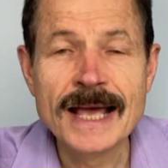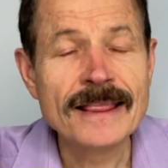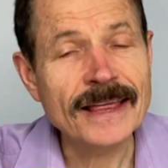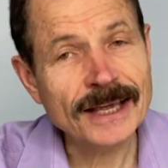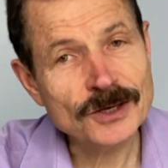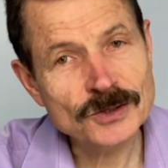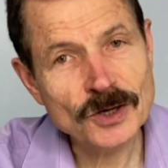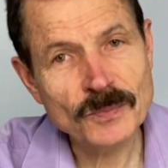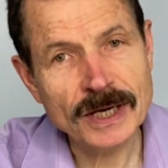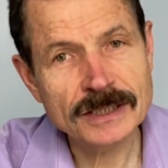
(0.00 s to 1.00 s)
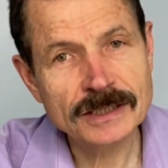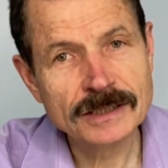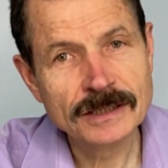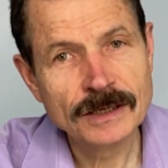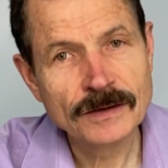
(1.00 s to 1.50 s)
Thank you so much
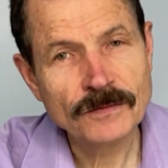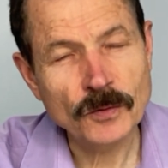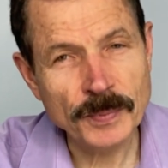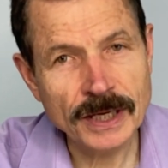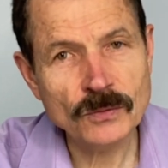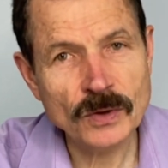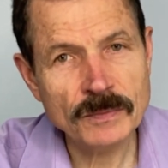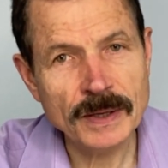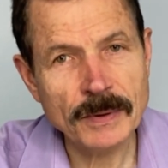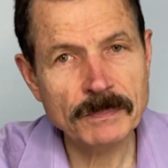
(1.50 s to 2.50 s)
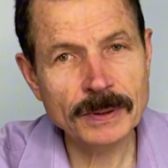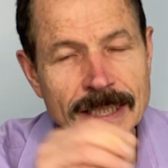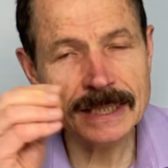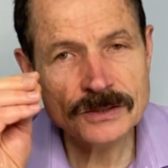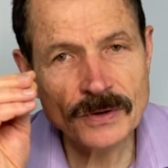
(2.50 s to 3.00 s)
for being with me. But
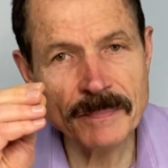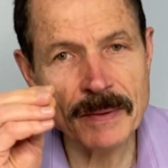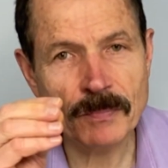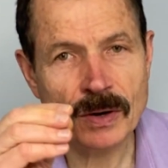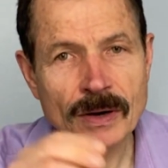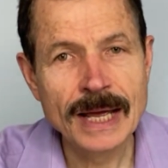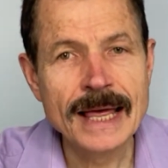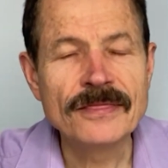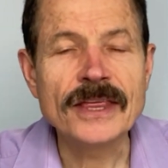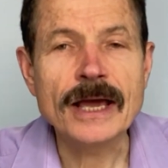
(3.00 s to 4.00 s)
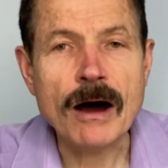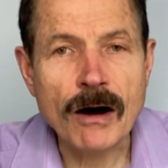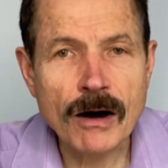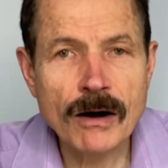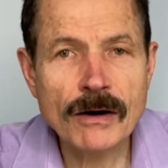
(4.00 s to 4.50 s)
please remember, there
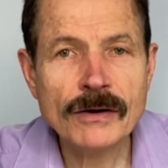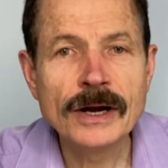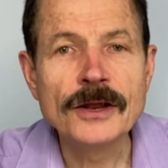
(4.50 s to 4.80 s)
are